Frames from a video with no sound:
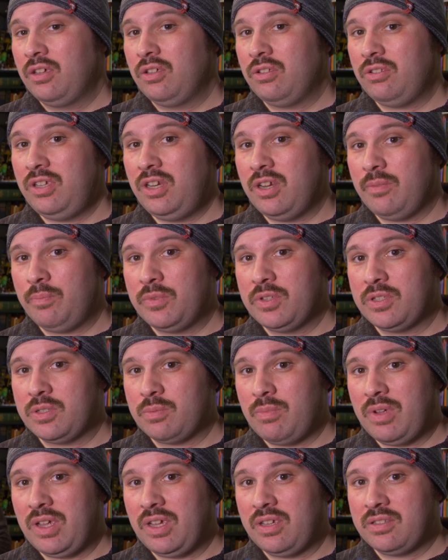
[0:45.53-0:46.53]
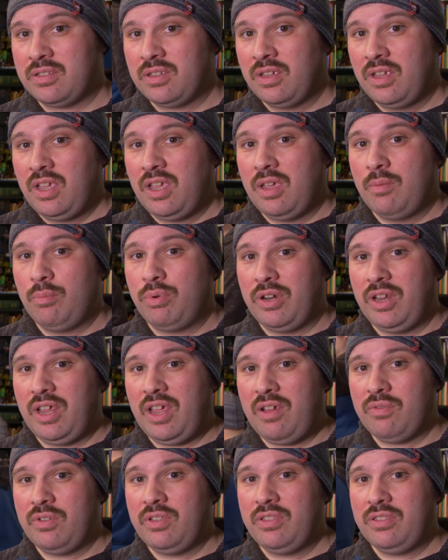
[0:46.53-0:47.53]
clean up this mess, and put
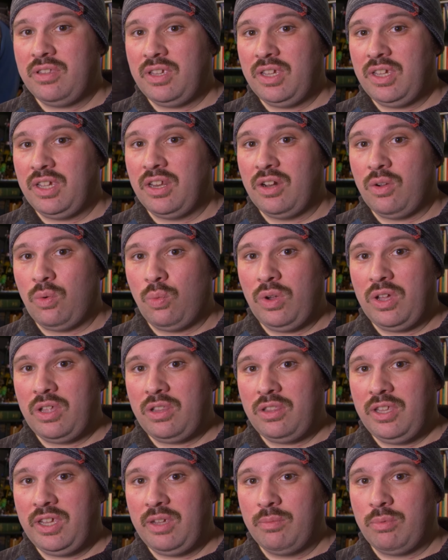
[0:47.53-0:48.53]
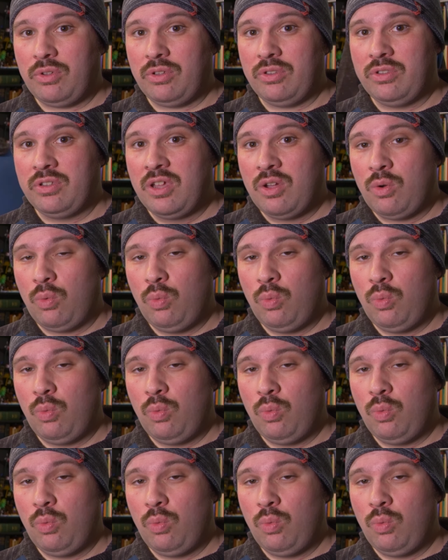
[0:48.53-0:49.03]
everything in a well-labeled,